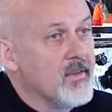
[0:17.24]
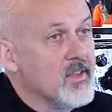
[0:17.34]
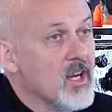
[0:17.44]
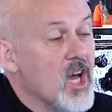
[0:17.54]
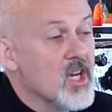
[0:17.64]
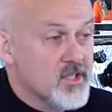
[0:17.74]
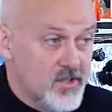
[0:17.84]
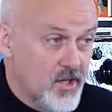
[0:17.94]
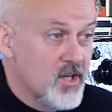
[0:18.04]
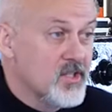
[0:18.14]
The last
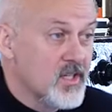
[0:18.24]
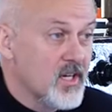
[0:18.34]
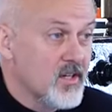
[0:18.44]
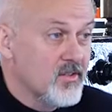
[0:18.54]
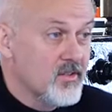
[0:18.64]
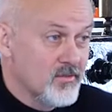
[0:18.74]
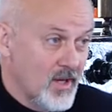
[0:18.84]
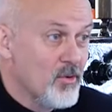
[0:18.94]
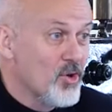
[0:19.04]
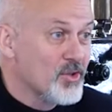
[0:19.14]
30 years,
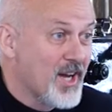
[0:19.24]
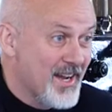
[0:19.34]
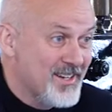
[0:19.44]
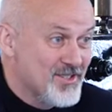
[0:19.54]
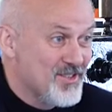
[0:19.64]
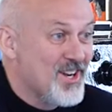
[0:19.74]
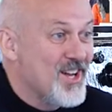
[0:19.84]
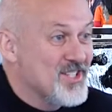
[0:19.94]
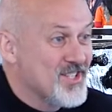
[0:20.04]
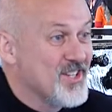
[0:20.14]
I'm an old guy, so the
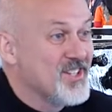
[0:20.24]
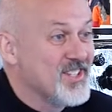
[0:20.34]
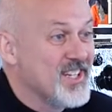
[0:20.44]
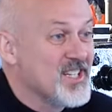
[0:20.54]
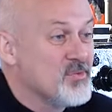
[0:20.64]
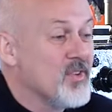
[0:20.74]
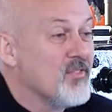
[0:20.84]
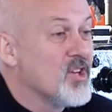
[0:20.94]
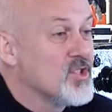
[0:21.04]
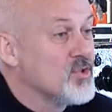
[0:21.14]
last 30 years we've
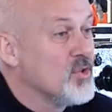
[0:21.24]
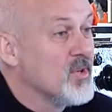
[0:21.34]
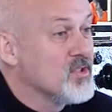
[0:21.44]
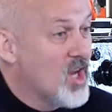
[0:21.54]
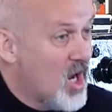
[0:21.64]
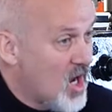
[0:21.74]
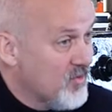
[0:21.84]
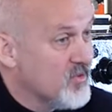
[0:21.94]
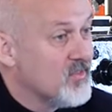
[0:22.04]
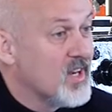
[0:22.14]
lost almost
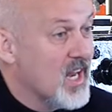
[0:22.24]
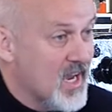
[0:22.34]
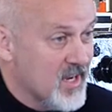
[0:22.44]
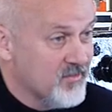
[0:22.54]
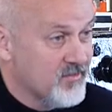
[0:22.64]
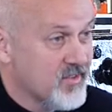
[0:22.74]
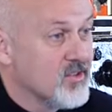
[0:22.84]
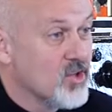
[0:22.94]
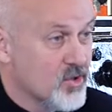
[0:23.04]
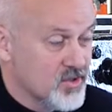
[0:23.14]
half of the life
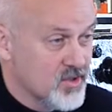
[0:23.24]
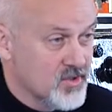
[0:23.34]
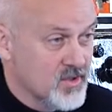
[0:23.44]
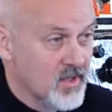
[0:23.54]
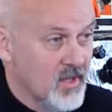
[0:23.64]
in the oceans.